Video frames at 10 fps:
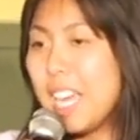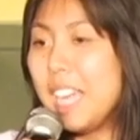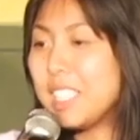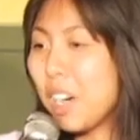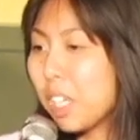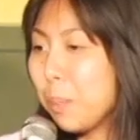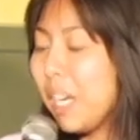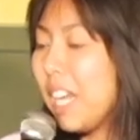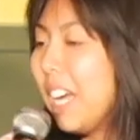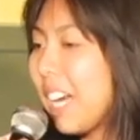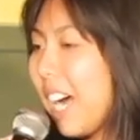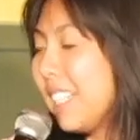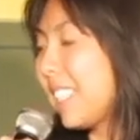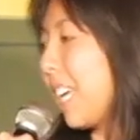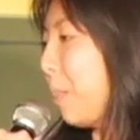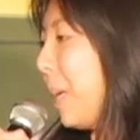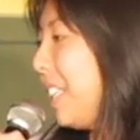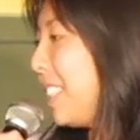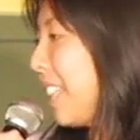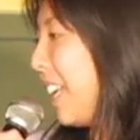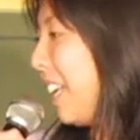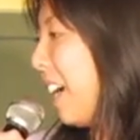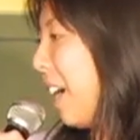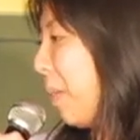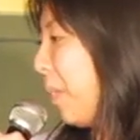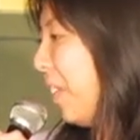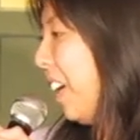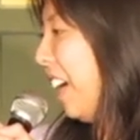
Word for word: His argument, guys can pee standing up.